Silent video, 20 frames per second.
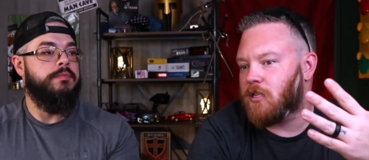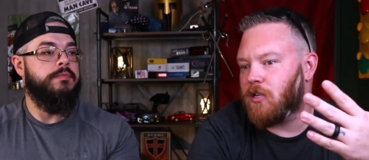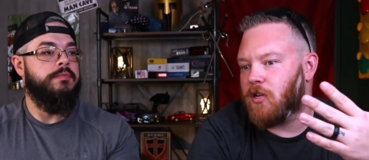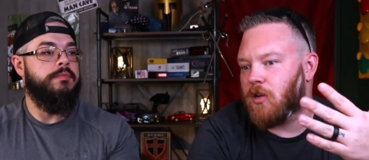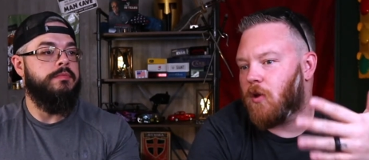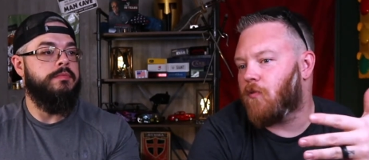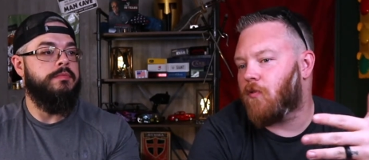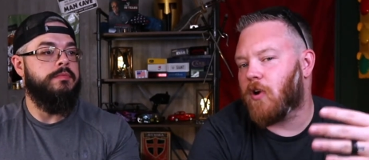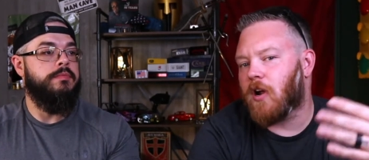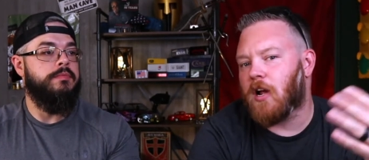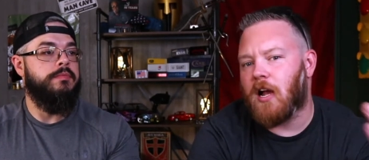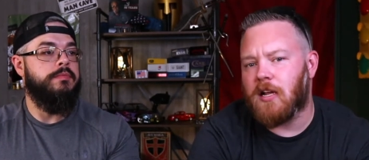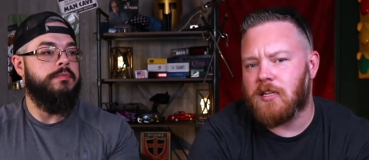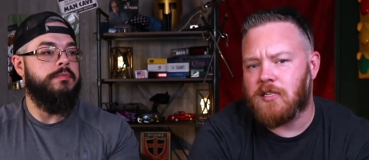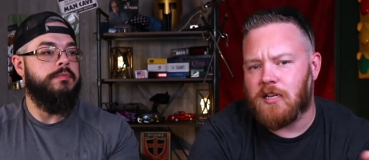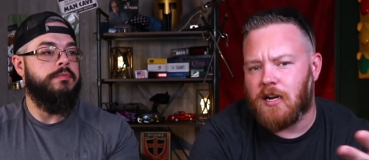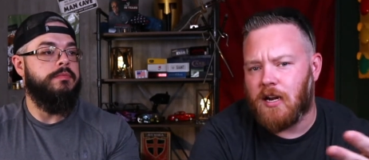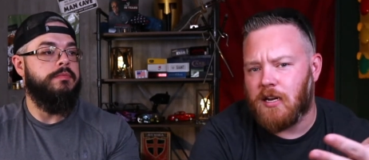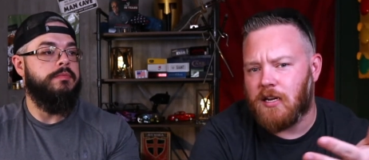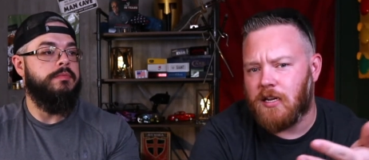Speaker 1: you know, for
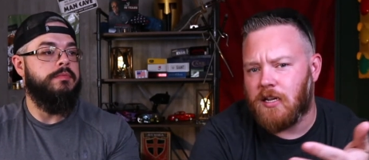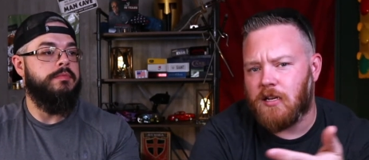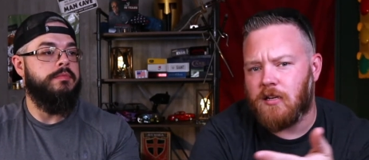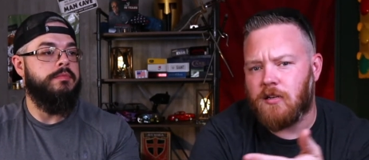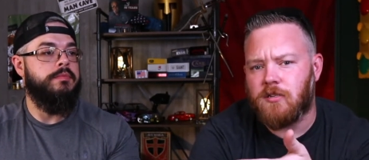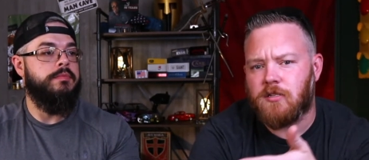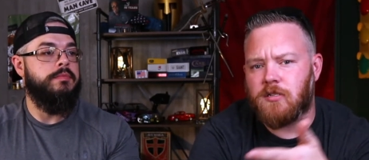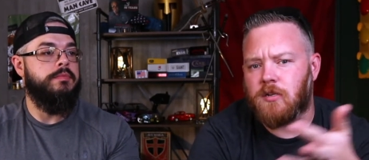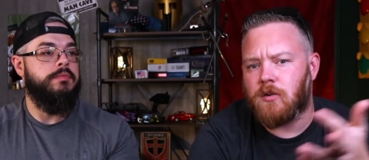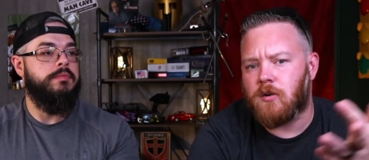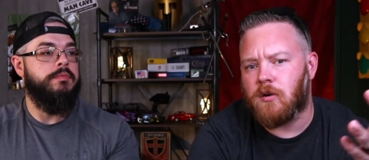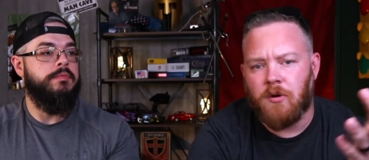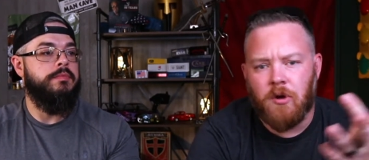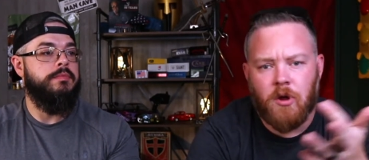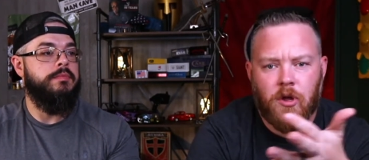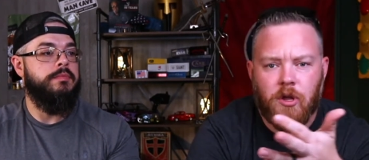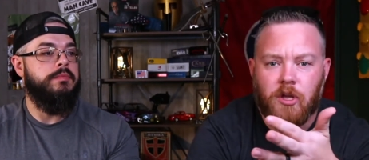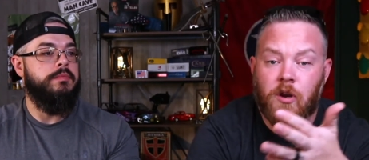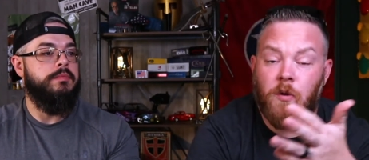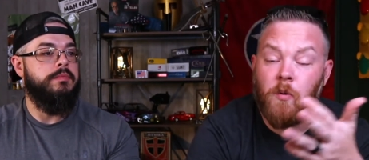content ideas or
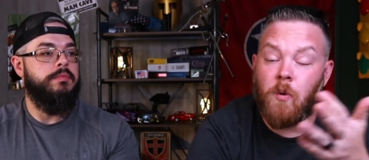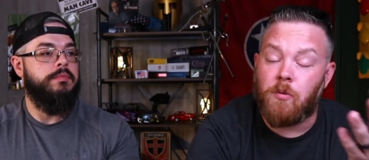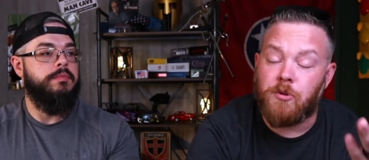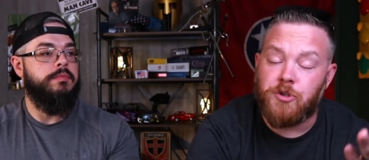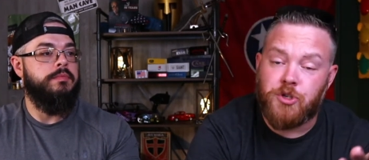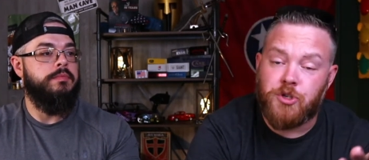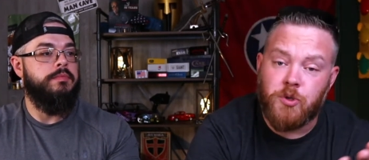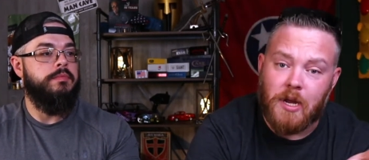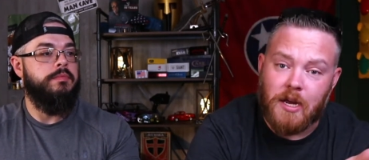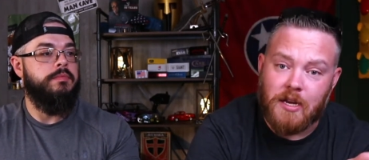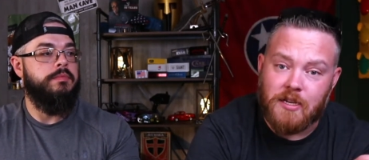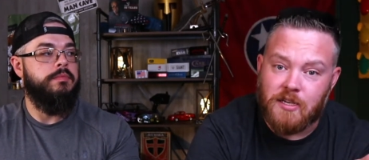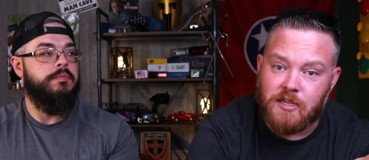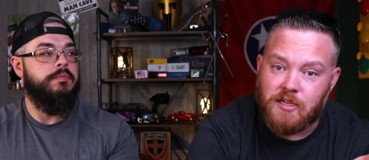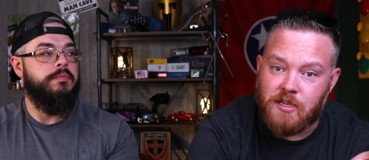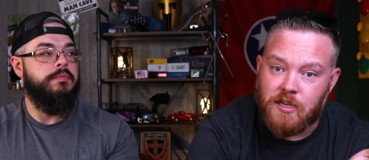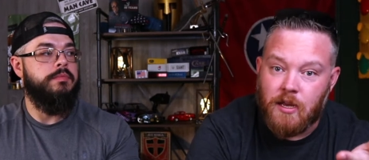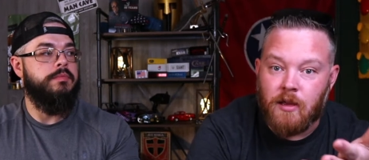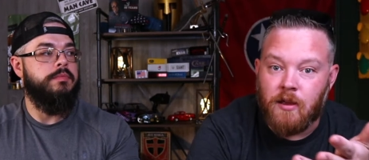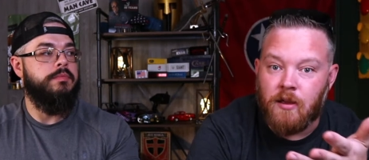you know what would you like to
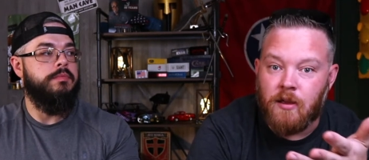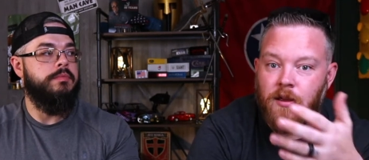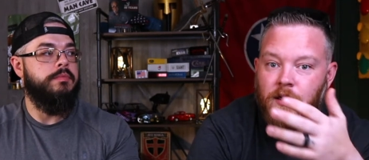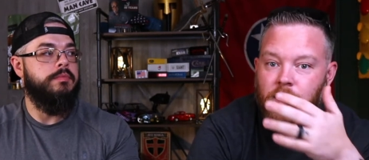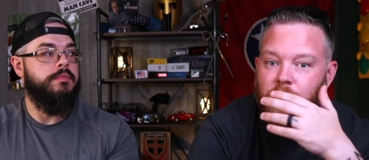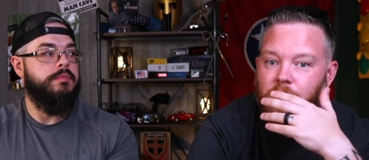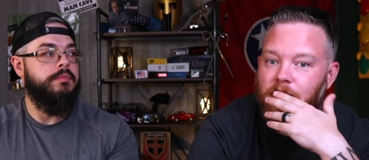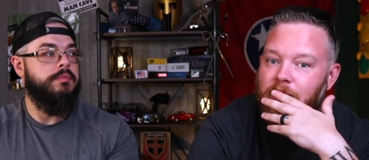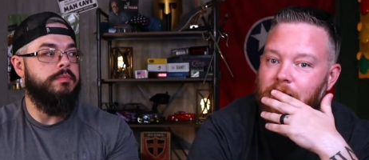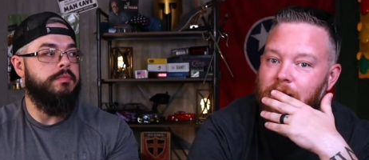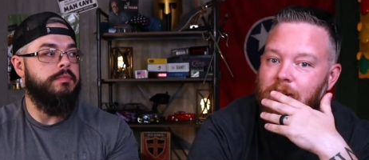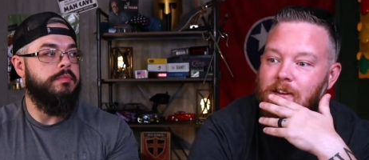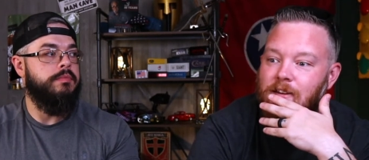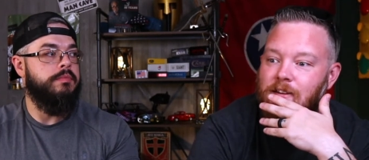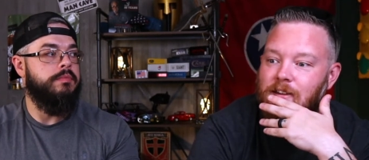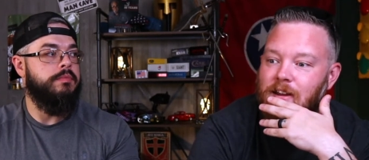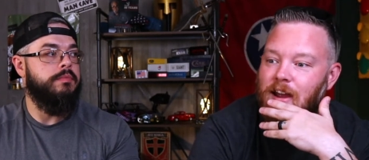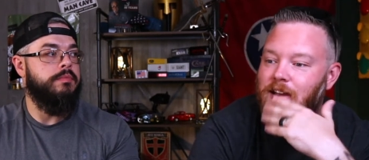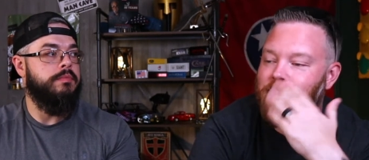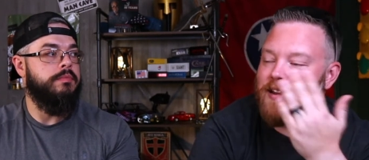see. And
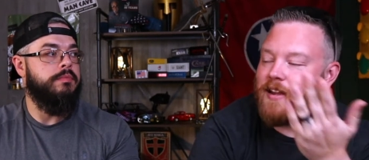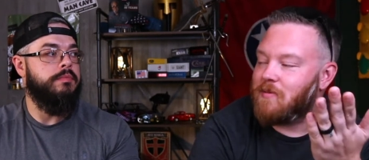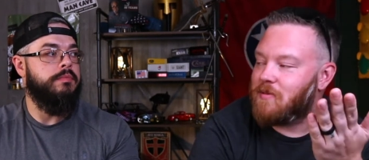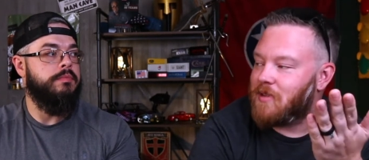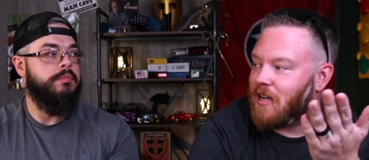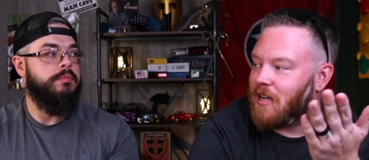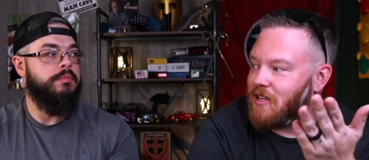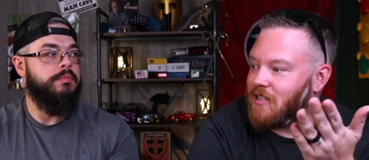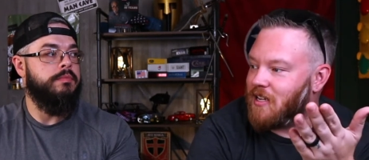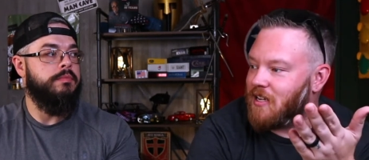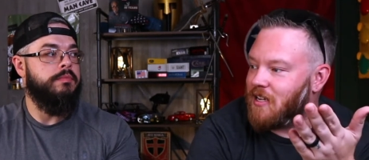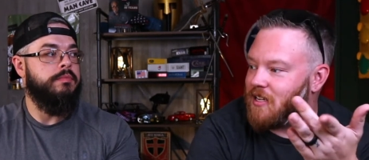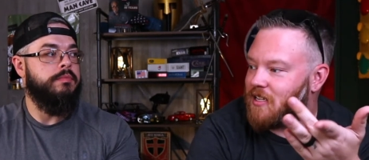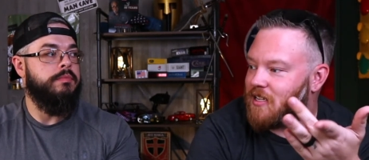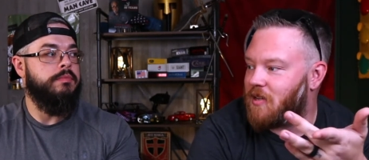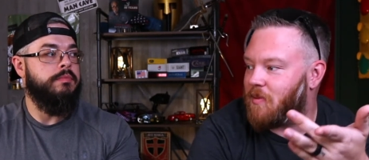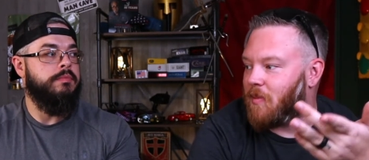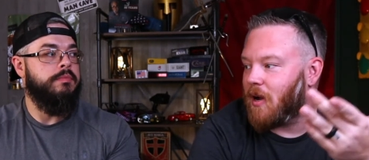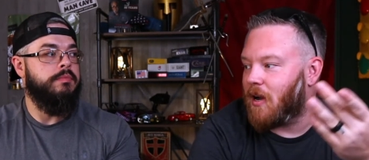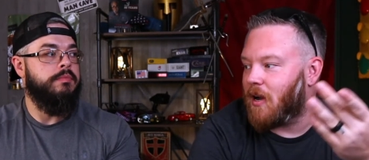nine times out of ten,
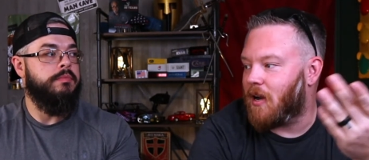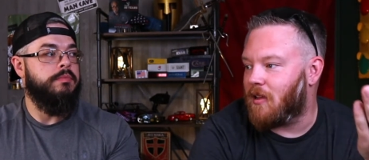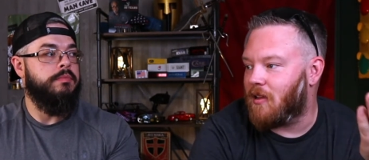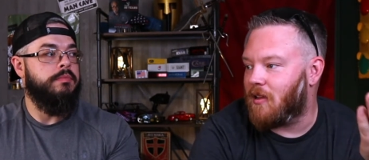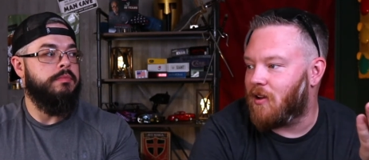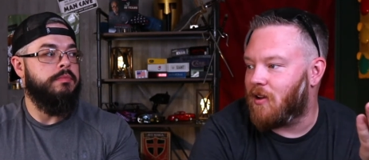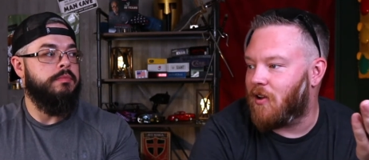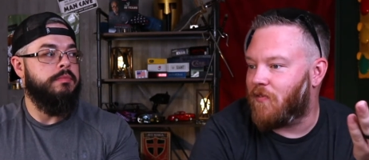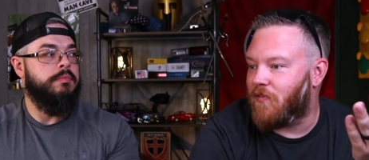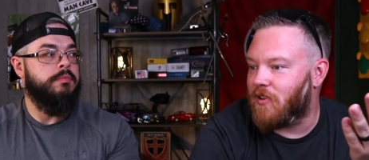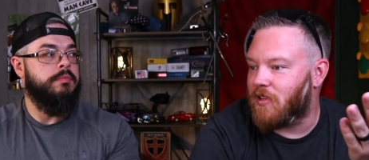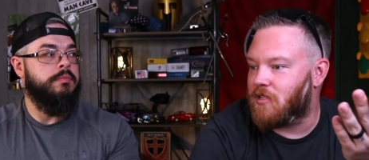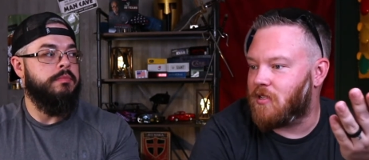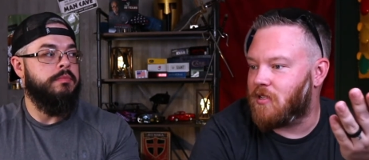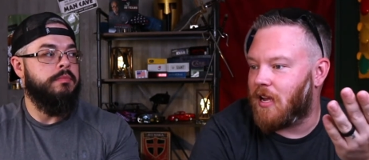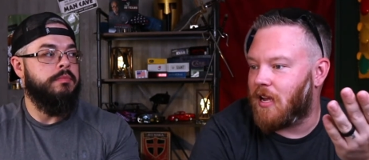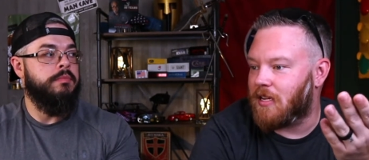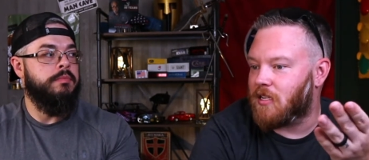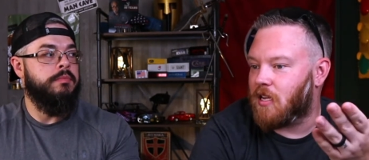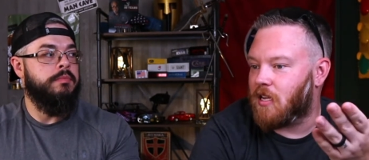somebody you know if it's
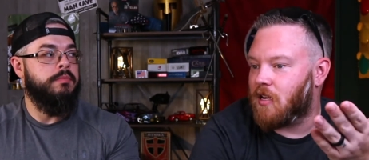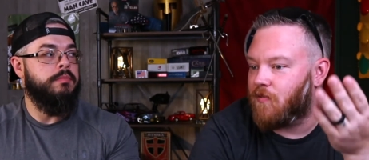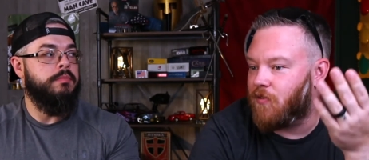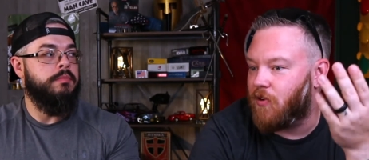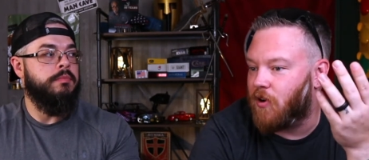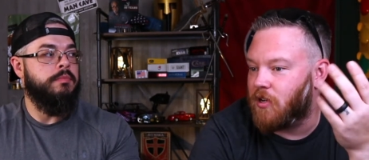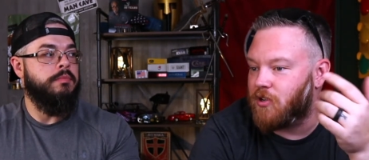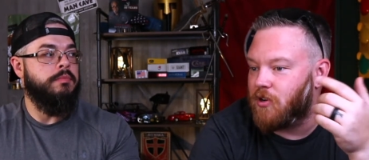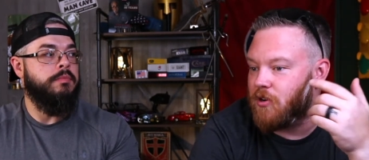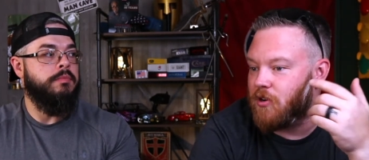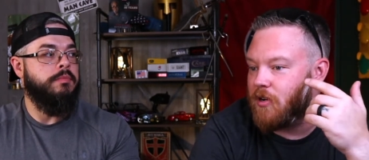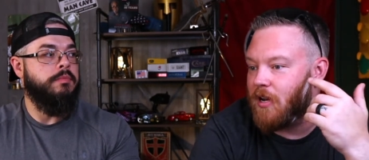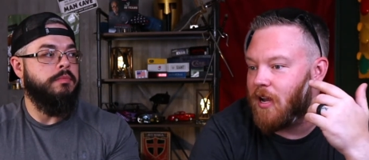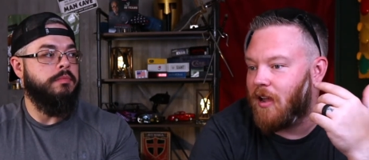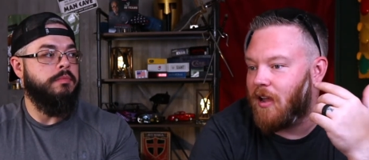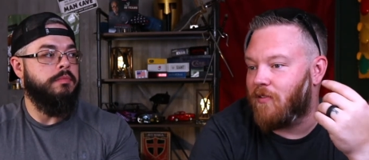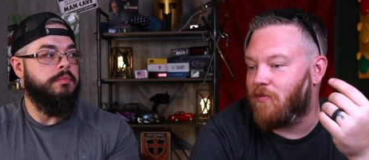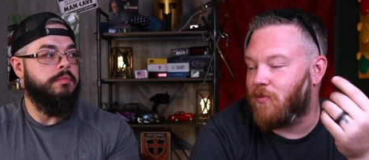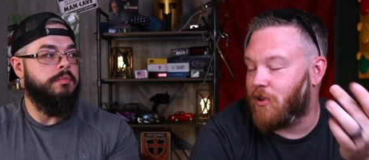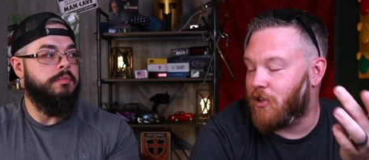asking for a certain
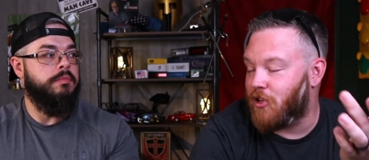knife, we